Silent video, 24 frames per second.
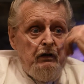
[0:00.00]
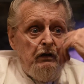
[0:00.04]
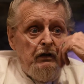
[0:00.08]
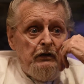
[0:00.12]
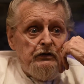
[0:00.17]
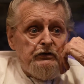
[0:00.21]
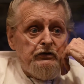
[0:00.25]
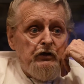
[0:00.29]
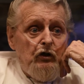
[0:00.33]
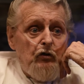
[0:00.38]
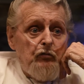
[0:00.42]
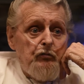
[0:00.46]

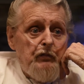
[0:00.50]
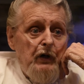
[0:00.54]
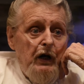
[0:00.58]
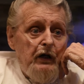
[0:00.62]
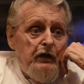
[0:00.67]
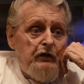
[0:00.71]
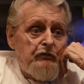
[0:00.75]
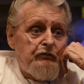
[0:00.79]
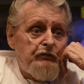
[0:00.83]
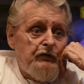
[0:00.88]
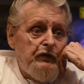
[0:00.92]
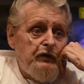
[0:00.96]
is go
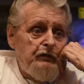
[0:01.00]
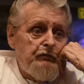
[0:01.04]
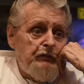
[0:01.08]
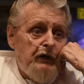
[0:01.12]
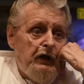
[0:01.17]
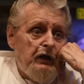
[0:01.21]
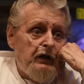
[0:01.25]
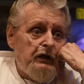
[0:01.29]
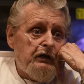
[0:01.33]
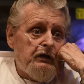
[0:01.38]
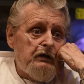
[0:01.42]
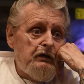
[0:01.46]
by the flea
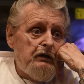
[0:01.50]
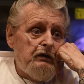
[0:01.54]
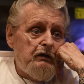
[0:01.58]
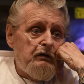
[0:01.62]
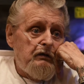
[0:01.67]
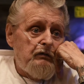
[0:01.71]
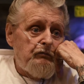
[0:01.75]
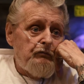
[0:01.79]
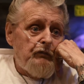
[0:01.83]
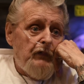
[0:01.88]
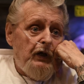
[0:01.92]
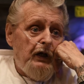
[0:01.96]
market
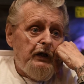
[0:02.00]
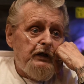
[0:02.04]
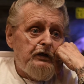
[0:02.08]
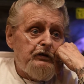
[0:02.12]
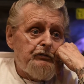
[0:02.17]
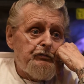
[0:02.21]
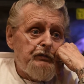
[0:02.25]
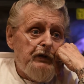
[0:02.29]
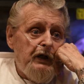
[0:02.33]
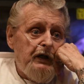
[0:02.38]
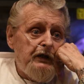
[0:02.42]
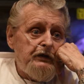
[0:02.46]
and buy his
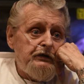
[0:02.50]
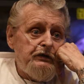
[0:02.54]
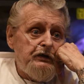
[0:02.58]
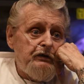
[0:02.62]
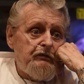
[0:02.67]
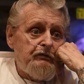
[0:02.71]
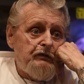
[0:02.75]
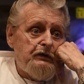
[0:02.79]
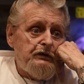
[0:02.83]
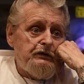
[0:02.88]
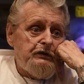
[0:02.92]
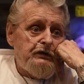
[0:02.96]

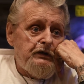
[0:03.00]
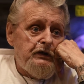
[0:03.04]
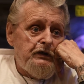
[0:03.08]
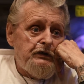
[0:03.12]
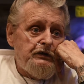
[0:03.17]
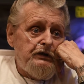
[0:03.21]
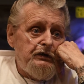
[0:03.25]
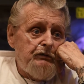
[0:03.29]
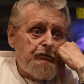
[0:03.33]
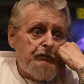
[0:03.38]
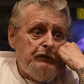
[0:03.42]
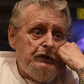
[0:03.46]
plastic ones and
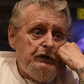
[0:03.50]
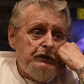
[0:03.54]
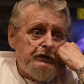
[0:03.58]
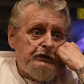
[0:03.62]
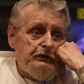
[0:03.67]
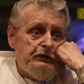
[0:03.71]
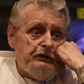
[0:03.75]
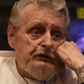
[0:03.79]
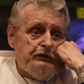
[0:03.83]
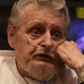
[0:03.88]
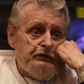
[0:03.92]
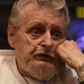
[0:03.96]
he's in
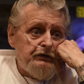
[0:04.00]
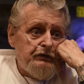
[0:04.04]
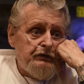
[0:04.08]
business.